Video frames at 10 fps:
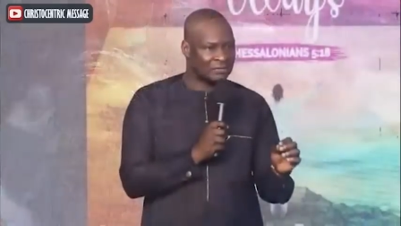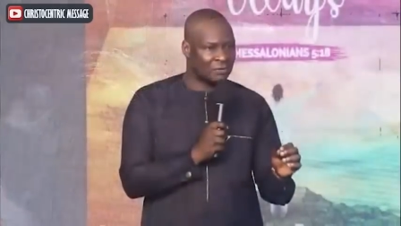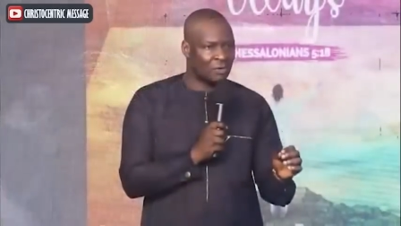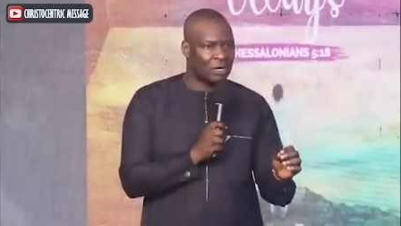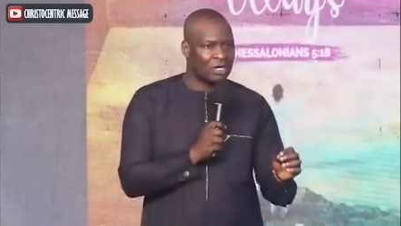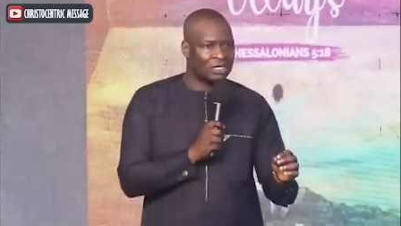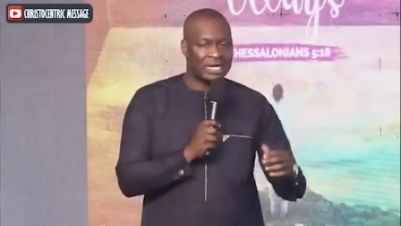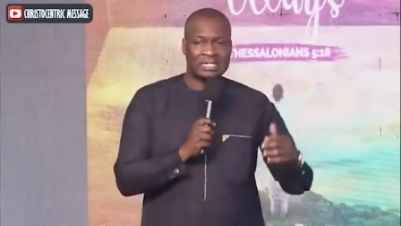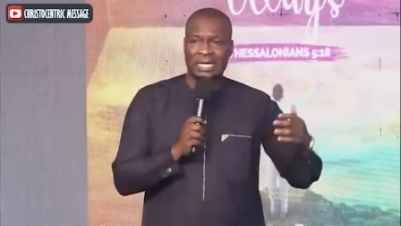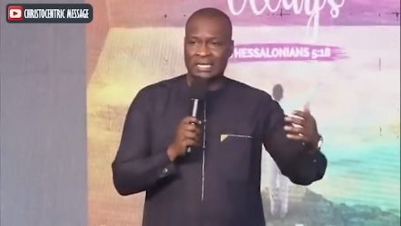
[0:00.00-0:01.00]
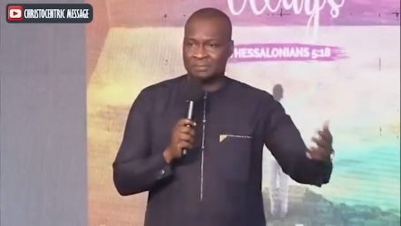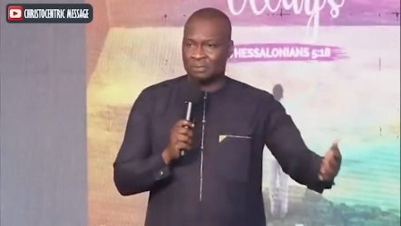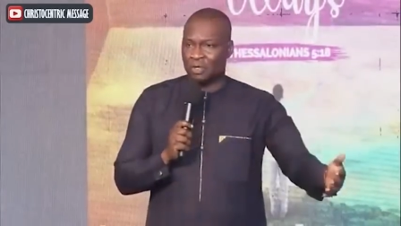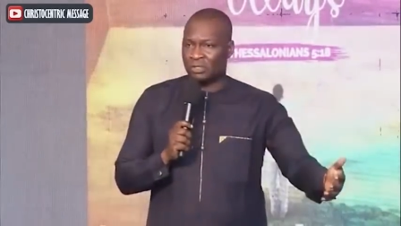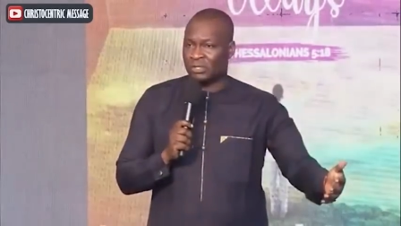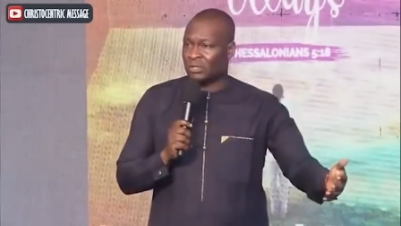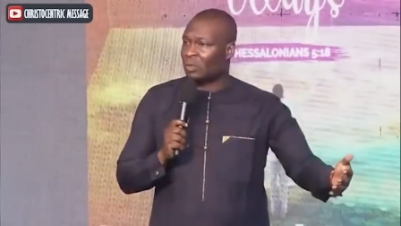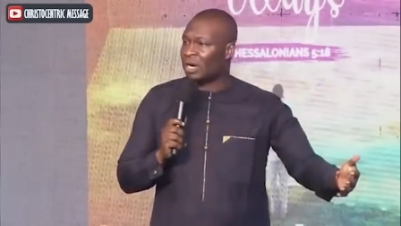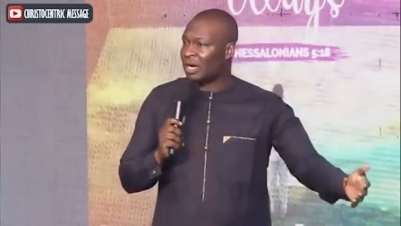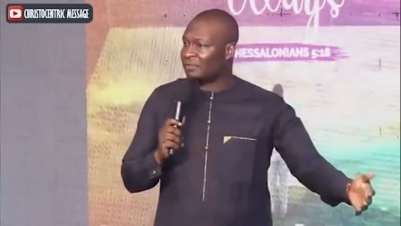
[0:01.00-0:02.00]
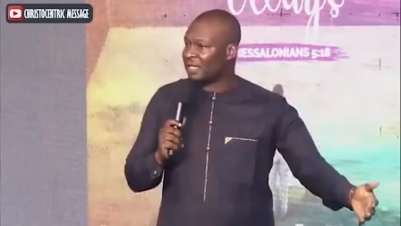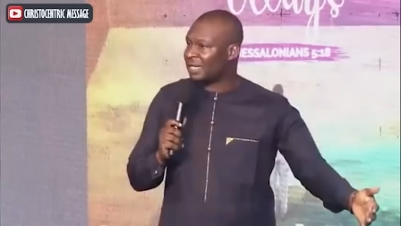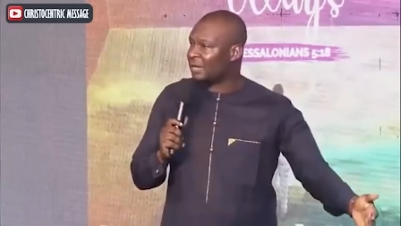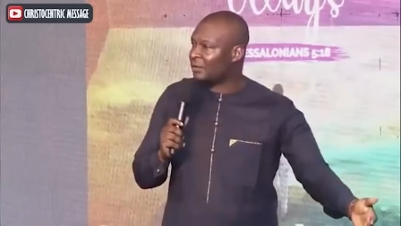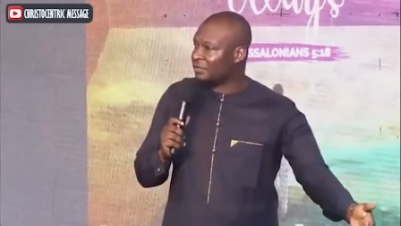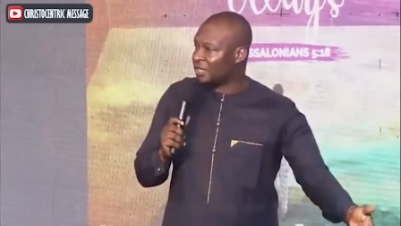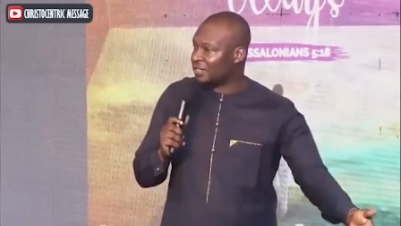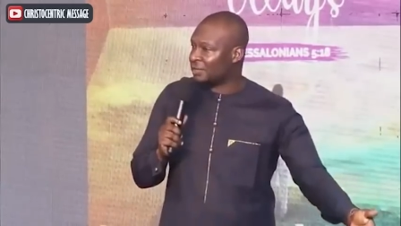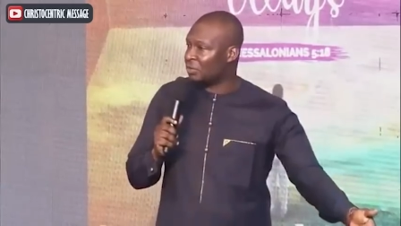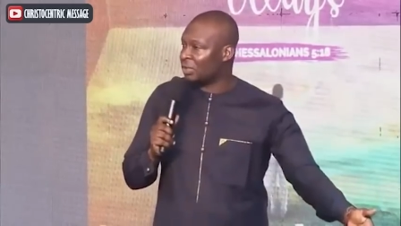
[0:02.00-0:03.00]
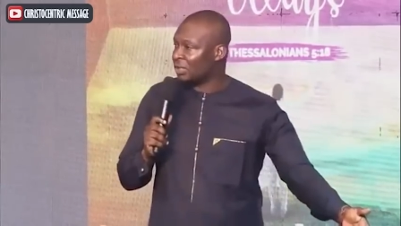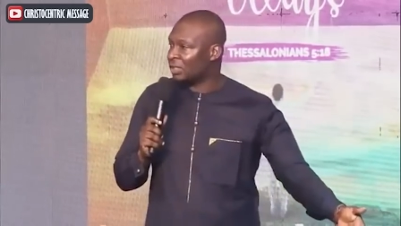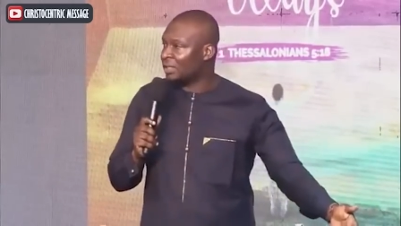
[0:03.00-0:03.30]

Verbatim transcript: for that he has brought. Does someone have that kind of testimony?